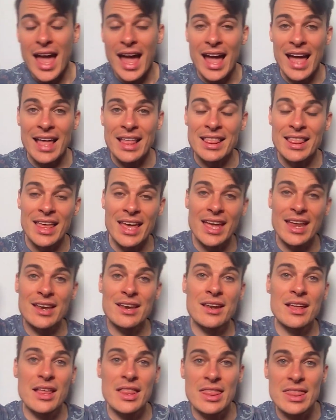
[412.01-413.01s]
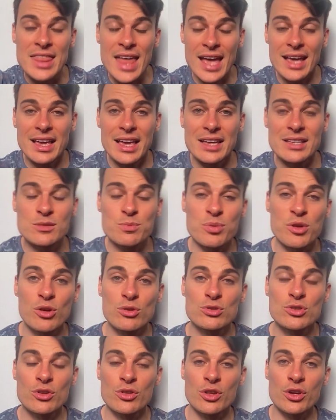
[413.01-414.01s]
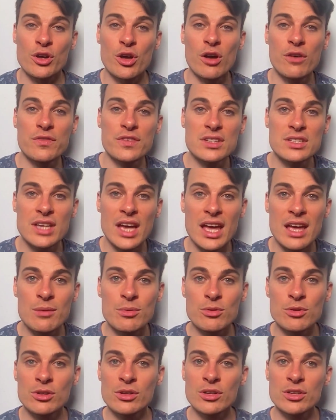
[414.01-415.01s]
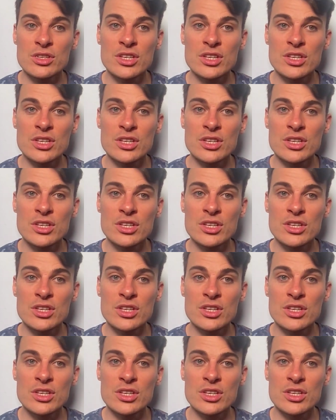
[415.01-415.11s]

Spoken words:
And then that gets plonked on the coffee table.